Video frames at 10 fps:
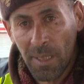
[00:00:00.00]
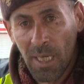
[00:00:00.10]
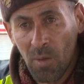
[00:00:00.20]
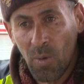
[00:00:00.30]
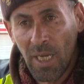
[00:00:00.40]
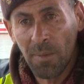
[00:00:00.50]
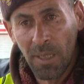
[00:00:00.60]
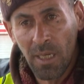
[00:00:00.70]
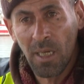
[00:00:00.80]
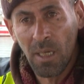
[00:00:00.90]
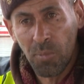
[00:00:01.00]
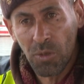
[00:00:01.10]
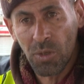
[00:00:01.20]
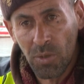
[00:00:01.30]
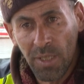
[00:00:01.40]
I'm well aware
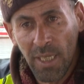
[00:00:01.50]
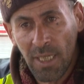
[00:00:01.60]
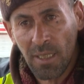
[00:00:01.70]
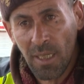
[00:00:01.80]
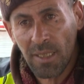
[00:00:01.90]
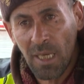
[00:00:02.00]
that